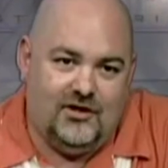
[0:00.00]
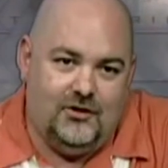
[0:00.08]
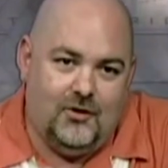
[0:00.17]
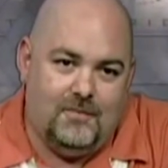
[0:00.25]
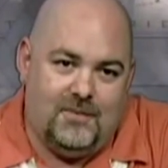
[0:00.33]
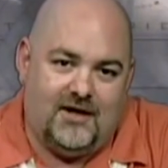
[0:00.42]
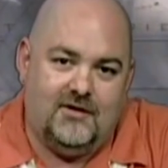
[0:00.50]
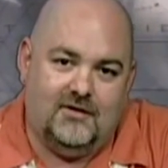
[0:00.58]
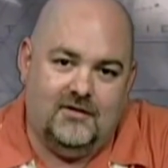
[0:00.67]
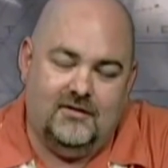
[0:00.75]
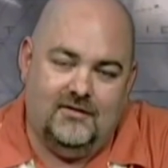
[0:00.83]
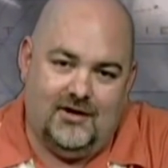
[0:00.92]
that you're
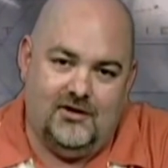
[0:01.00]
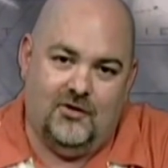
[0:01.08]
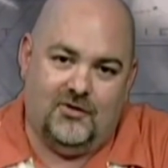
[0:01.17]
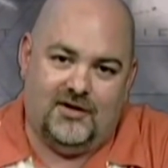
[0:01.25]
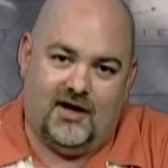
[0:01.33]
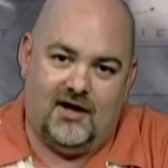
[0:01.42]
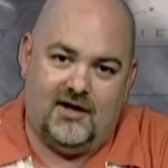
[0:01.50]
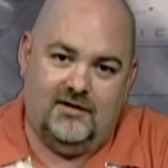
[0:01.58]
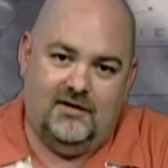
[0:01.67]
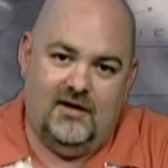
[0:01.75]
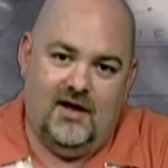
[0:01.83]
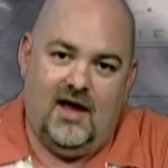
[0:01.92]
better than your
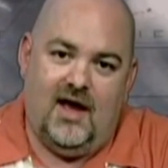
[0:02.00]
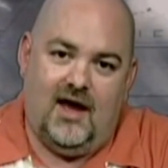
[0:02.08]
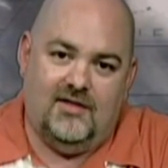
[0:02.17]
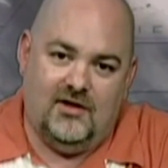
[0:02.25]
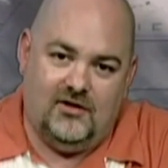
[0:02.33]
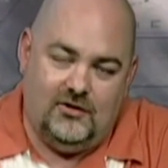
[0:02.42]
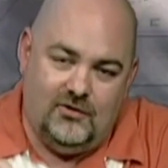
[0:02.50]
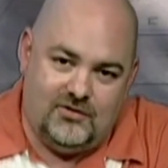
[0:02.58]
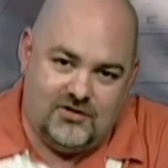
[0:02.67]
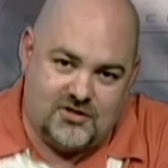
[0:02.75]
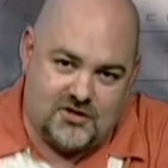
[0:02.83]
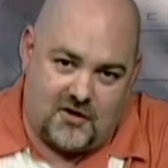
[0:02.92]
God, and that you
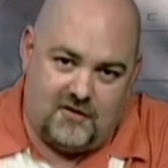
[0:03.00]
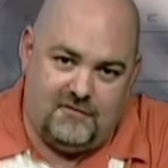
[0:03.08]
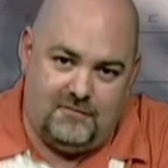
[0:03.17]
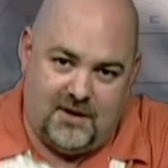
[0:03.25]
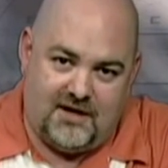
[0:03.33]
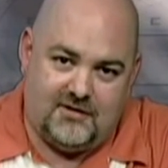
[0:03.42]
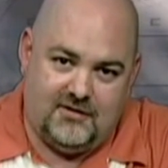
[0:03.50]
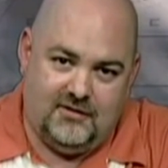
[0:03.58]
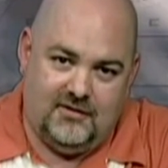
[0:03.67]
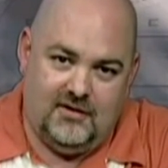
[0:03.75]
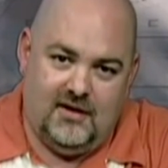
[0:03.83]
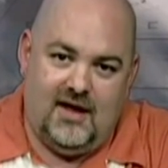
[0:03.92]
deserve better,
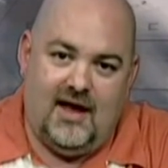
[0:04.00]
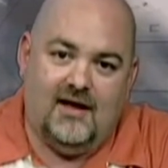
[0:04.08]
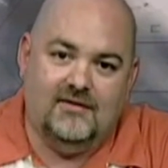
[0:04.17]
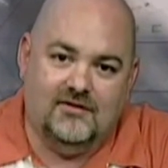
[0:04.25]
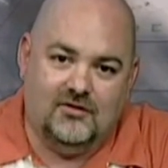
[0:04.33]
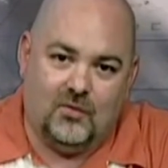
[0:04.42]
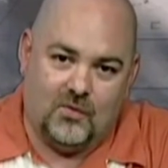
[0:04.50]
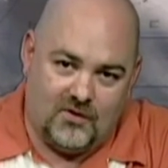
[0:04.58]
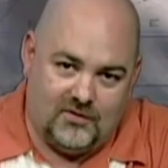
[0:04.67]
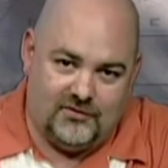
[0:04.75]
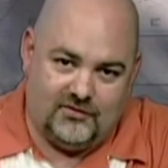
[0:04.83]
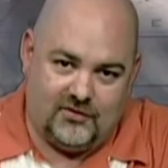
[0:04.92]
and that the
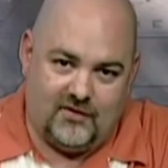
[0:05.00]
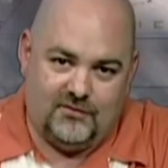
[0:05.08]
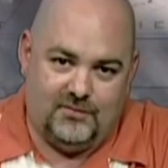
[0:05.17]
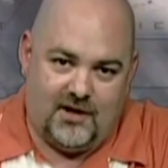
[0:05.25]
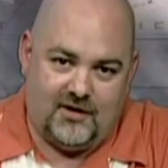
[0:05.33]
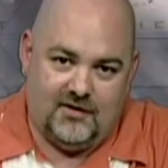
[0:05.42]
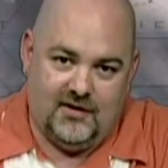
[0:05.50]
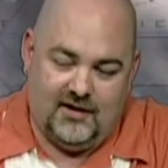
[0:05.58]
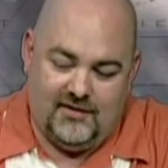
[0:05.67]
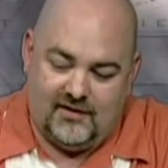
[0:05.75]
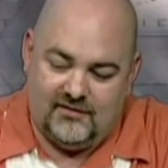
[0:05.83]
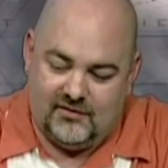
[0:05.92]
world deserves better.
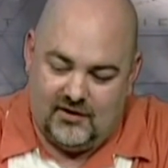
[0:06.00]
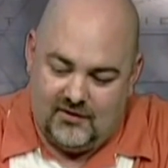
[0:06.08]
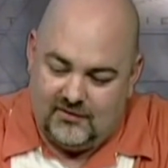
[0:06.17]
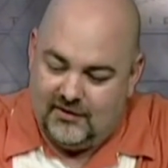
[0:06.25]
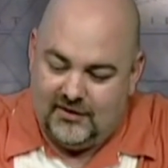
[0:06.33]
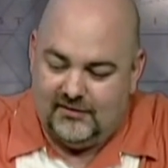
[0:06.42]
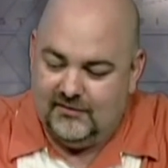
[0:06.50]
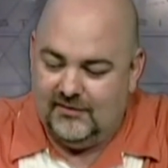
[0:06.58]
And that's the only